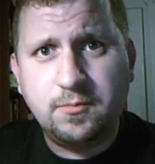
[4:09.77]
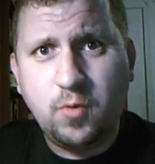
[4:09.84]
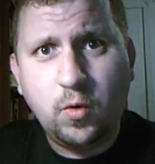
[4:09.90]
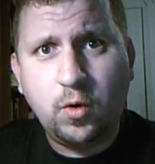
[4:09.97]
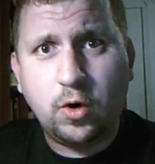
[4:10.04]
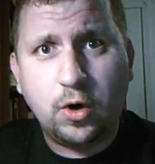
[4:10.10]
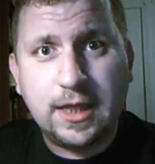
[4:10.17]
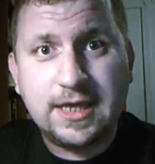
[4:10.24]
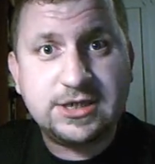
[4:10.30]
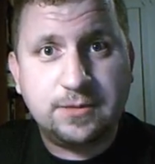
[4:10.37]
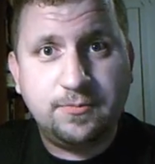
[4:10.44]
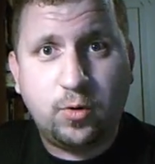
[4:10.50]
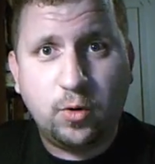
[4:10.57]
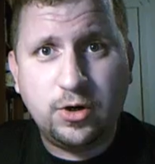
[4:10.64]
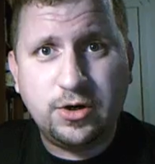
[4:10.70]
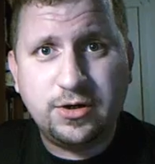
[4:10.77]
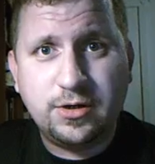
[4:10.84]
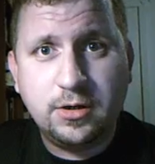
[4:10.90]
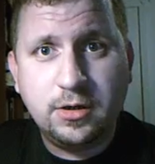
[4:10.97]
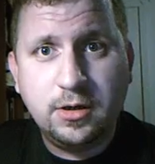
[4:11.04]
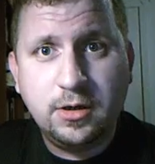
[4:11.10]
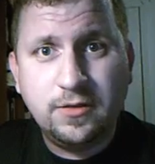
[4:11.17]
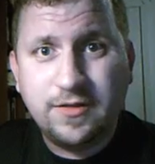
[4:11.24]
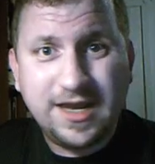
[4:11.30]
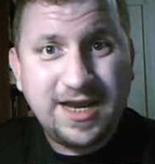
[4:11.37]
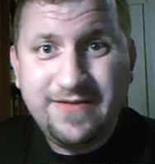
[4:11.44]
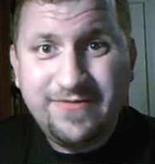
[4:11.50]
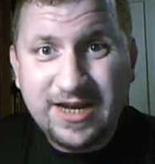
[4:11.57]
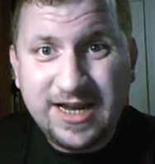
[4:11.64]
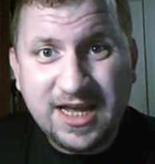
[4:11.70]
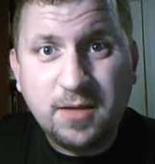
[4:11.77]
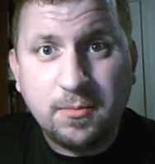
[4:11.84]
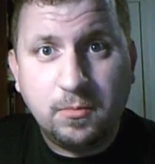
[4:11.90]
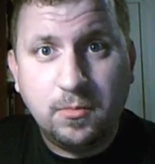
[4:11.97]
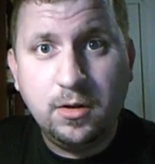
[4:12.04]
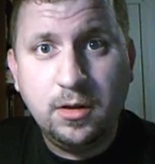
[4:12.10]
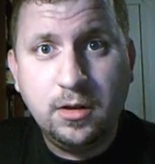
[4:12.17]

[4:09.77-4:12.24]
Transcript: more or less important than even Him.